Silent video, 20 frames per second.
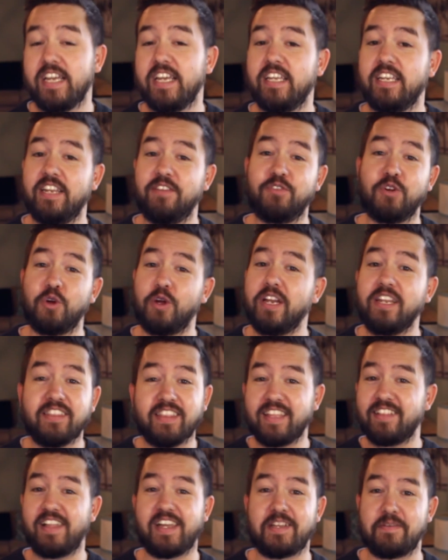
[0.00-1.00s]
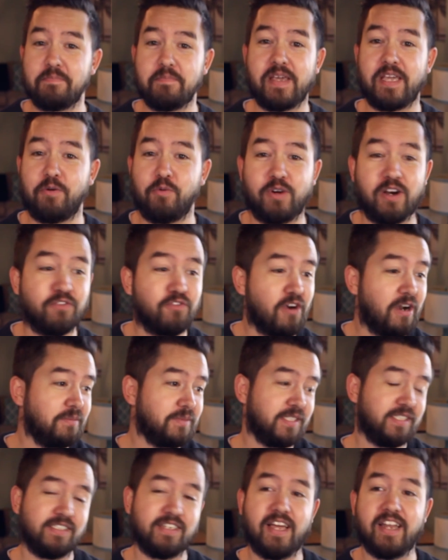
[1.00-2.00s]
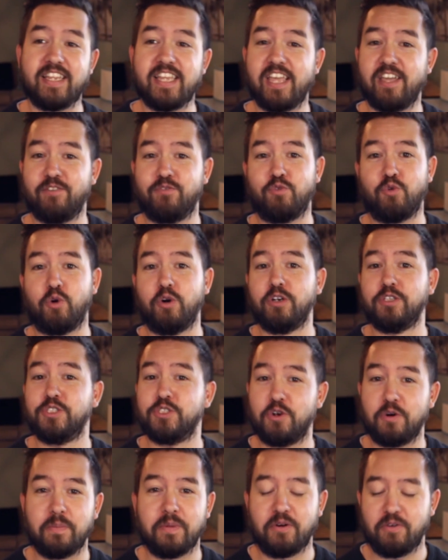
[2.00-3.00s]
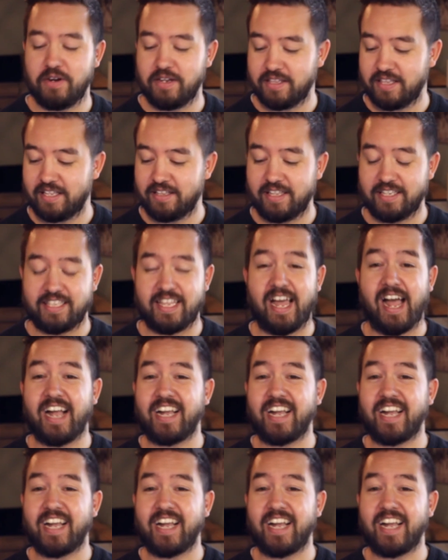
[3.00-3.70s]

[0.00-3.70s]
And if you're anything like me, whenever I'm studying for a sermon or anything like that,